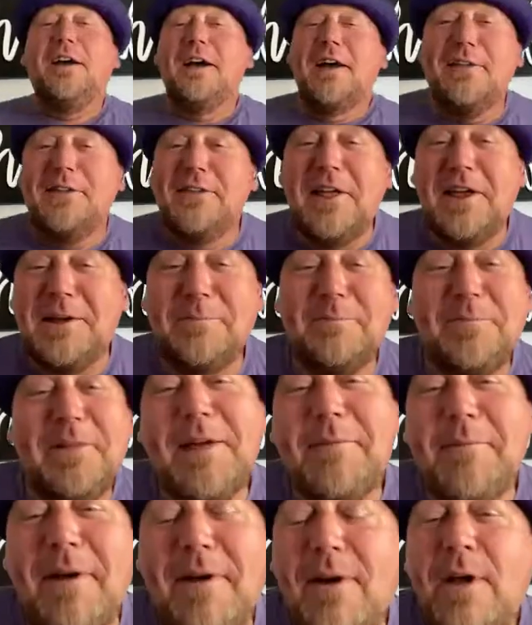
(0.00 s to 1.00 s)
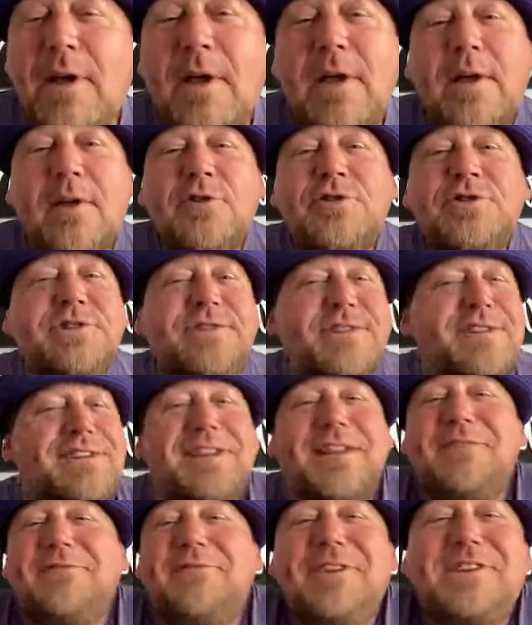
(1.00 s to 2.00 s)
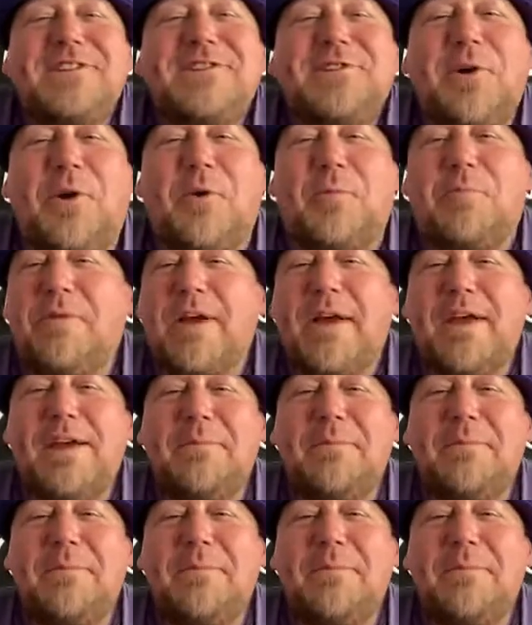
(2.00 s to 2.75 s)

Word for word: And then they can blame it. It's just a TV show, babe.